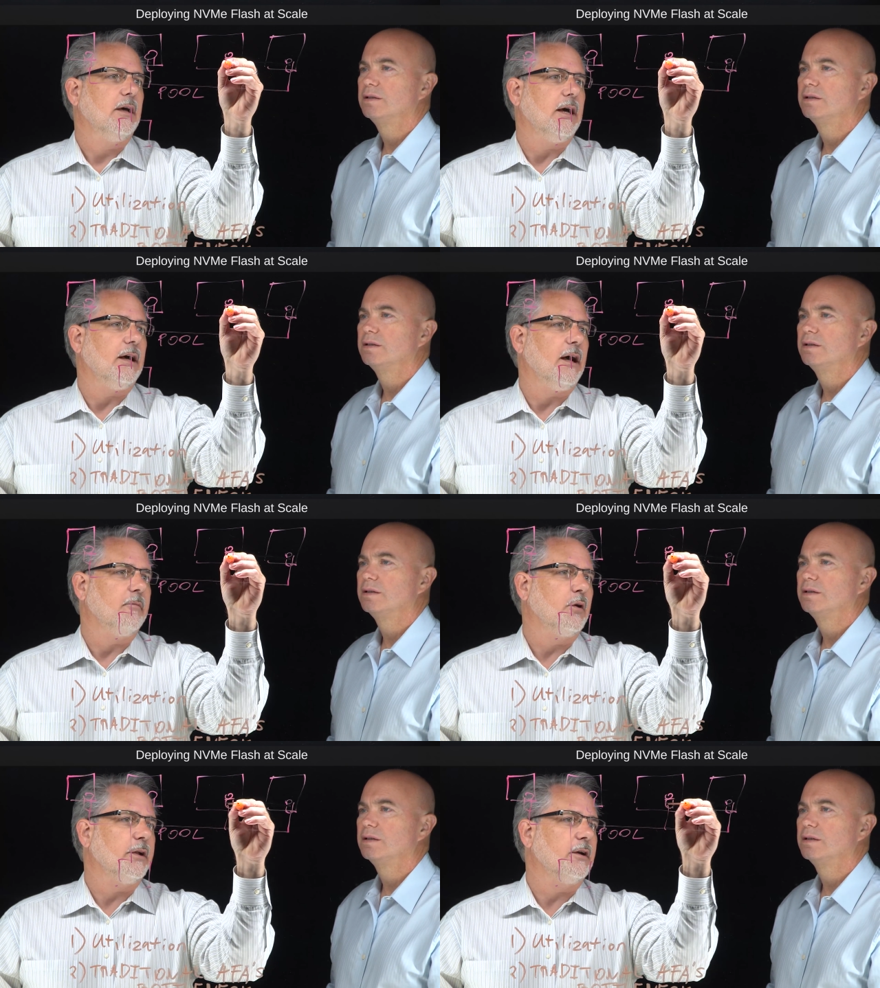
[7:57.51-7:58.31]
Speaker 1: Uh,
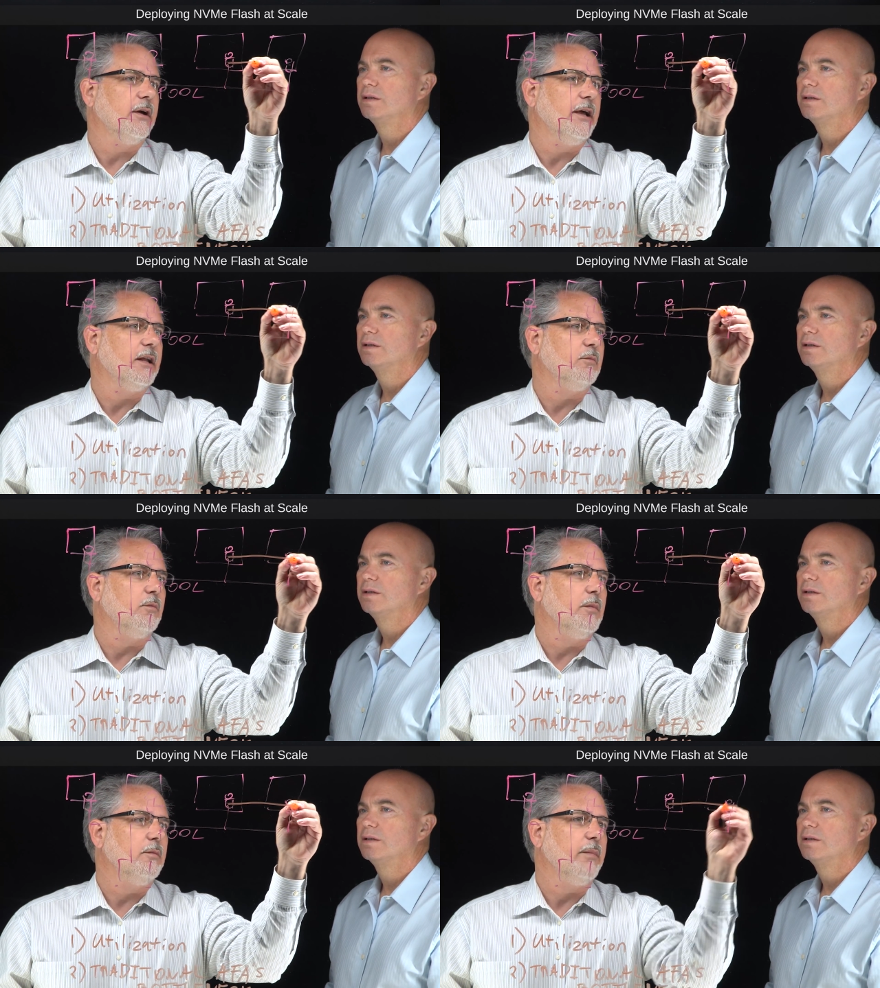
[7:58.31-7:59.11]
I'm going to go ahead
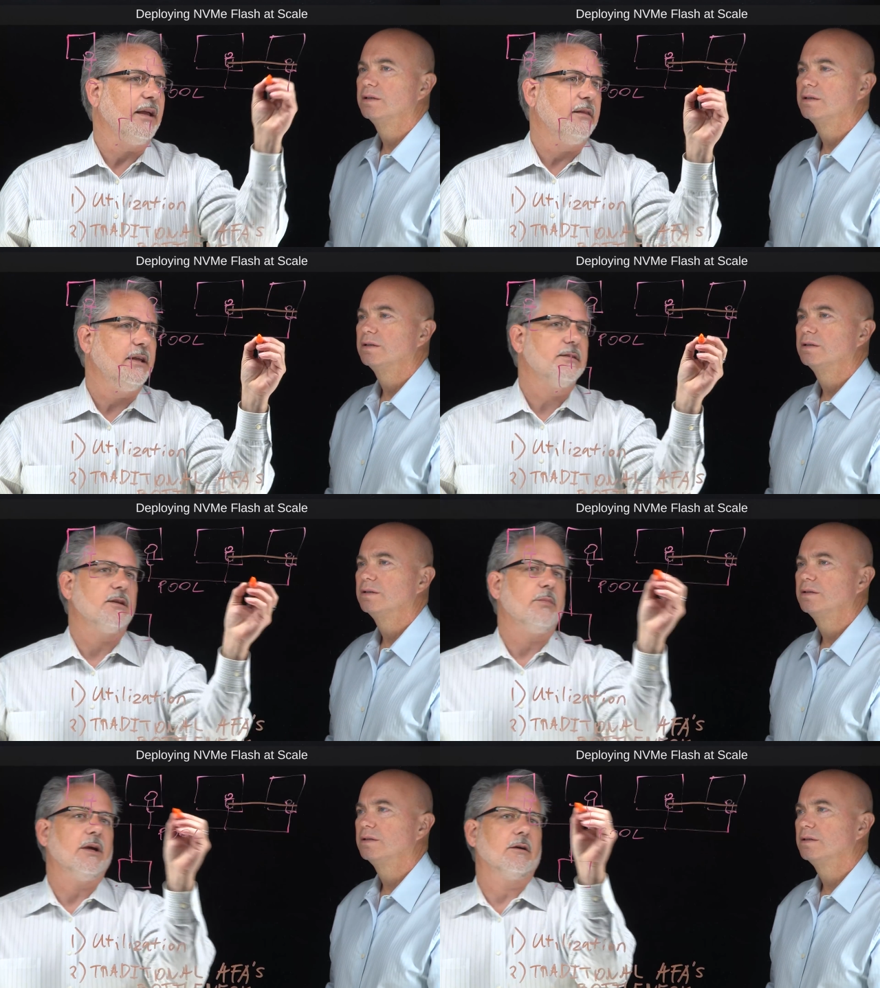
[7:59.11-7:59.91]
and make these
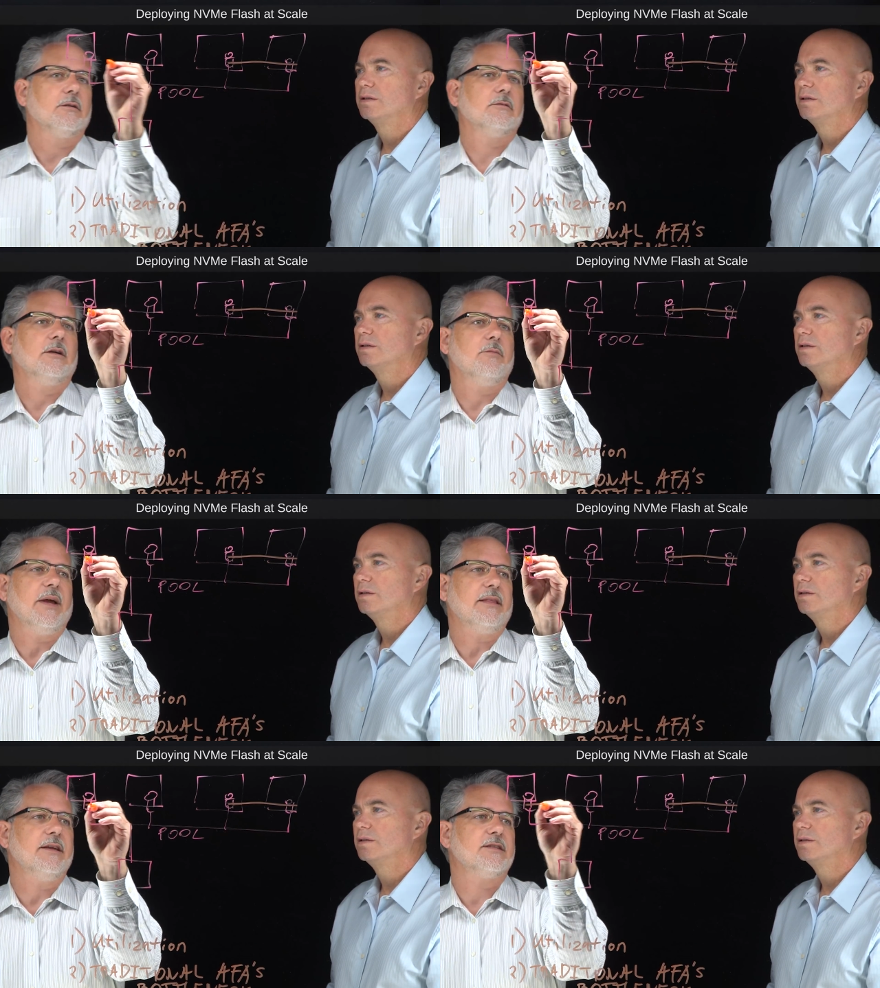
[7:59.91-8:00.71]
a mirror and
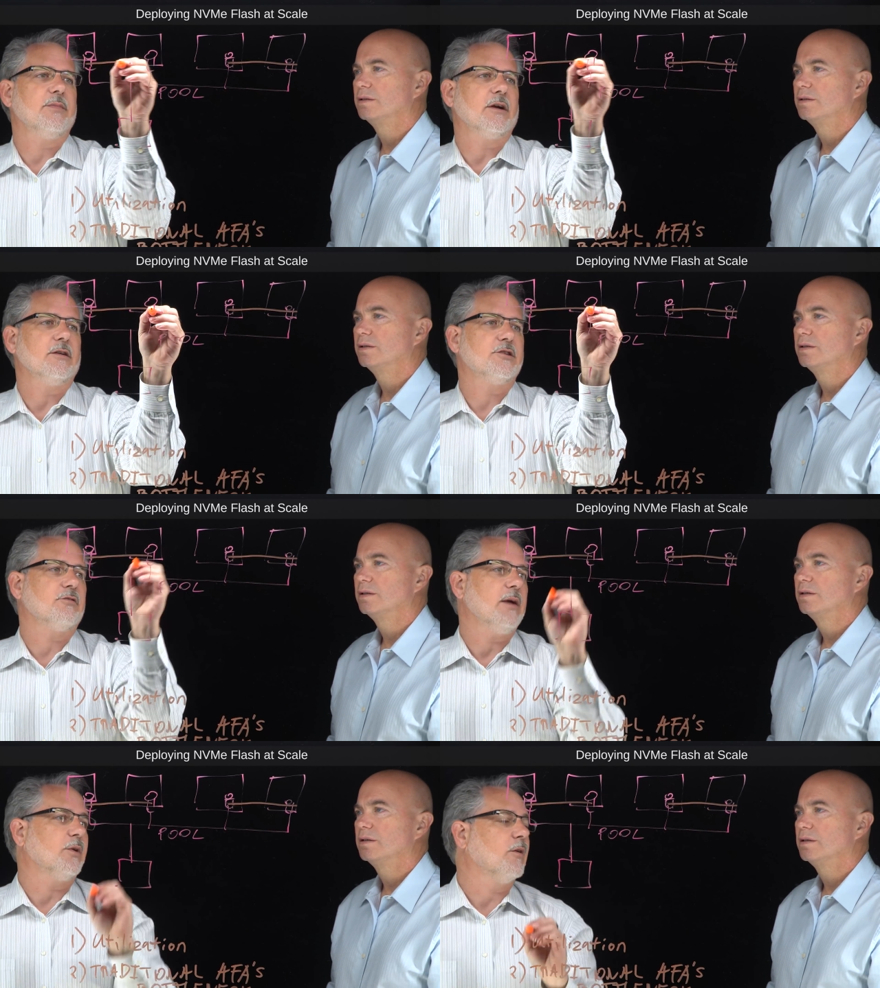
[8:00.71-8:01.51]
make these a mirror and
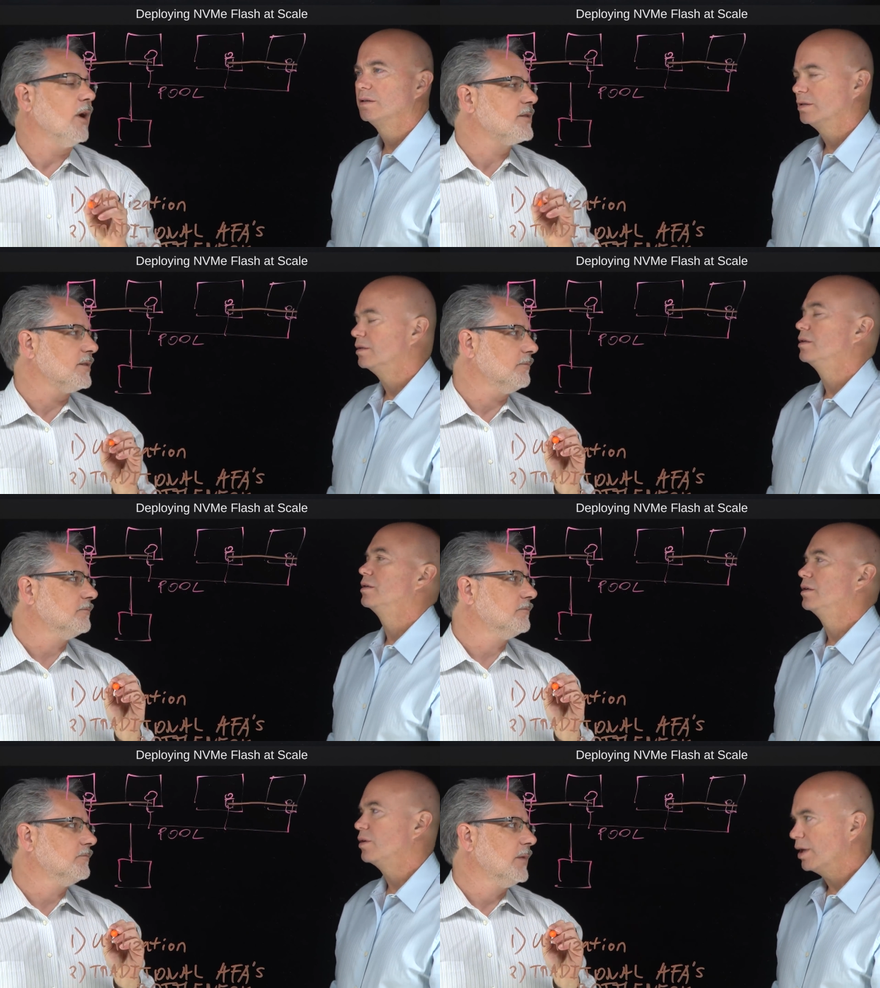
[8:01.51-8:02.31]
stripe across them.
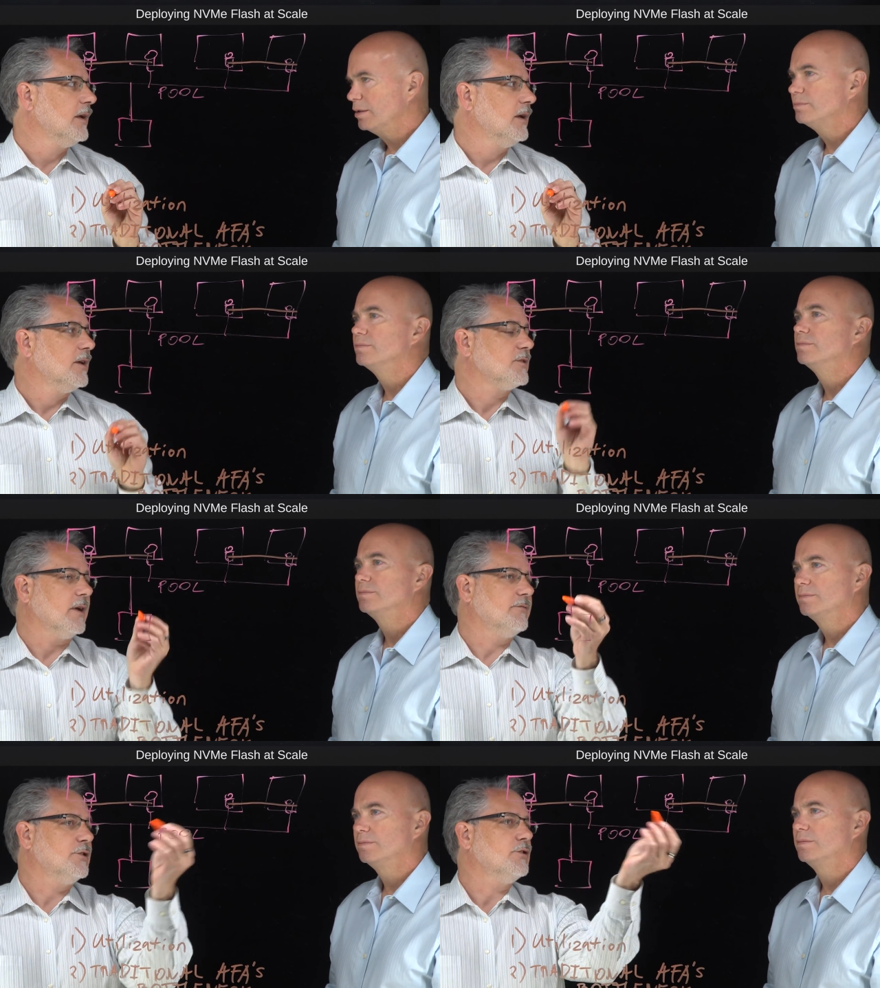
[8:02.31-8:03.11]
Okay. So I
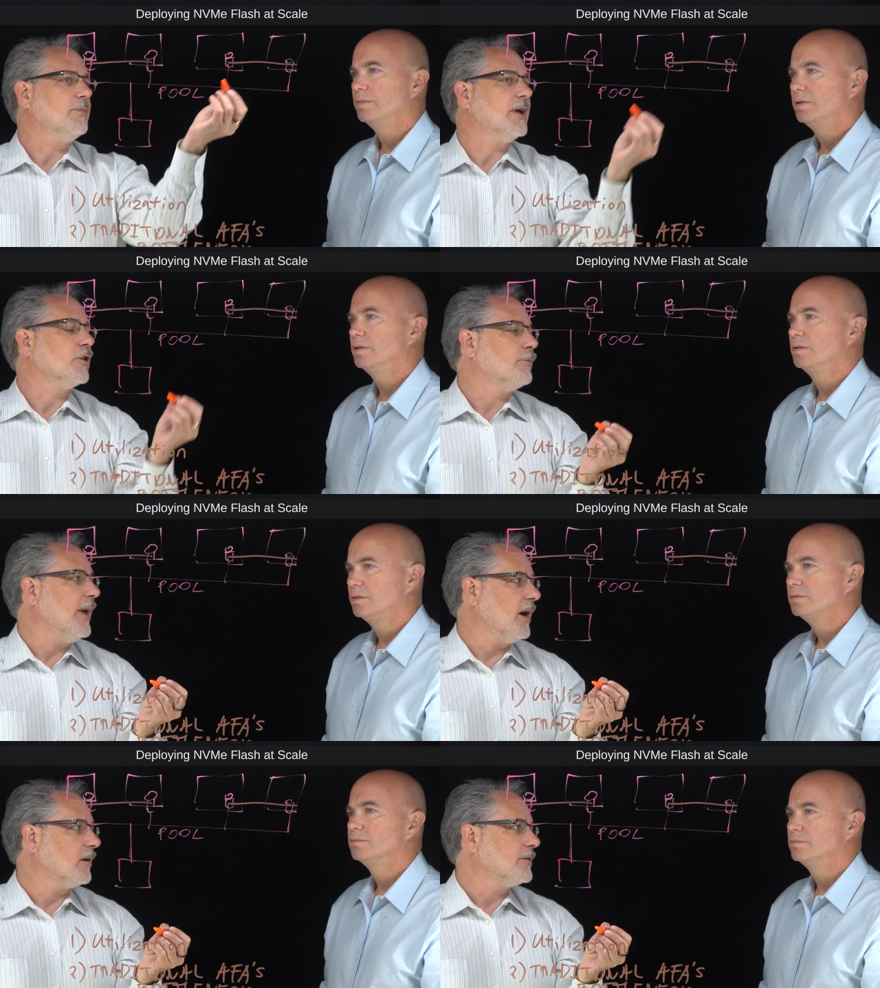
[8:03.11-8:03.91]
have two mirrored
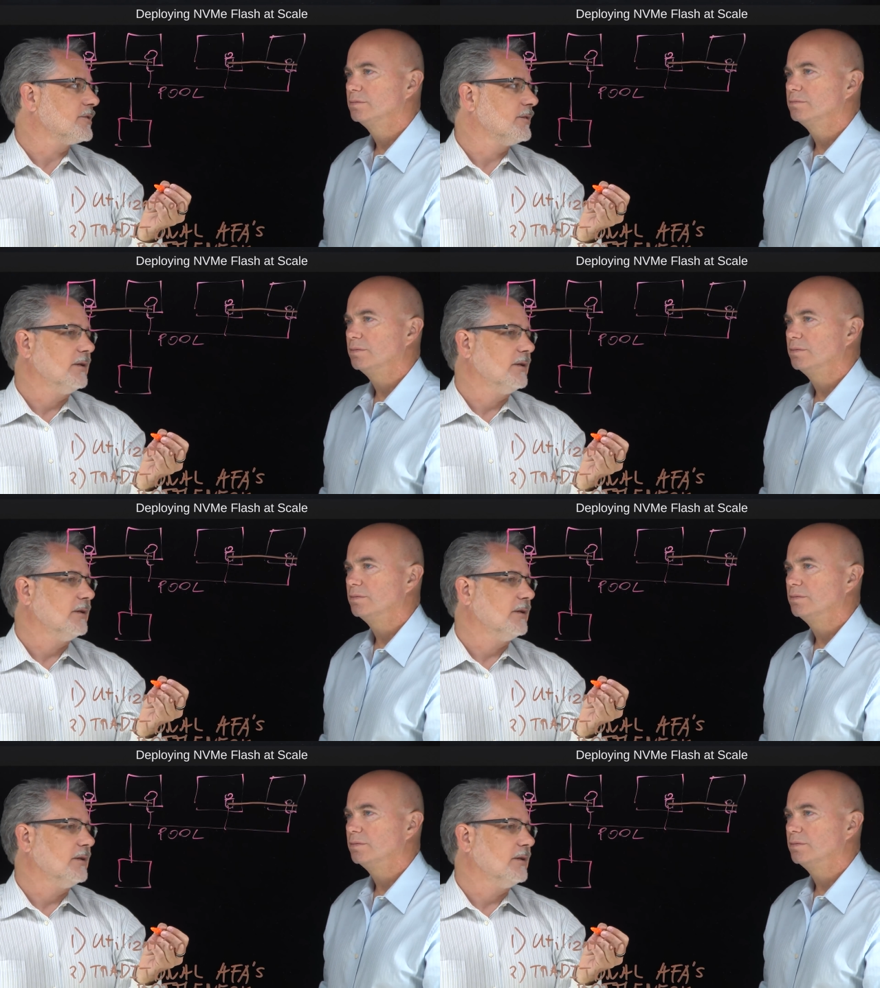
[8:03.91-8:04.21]
pairs.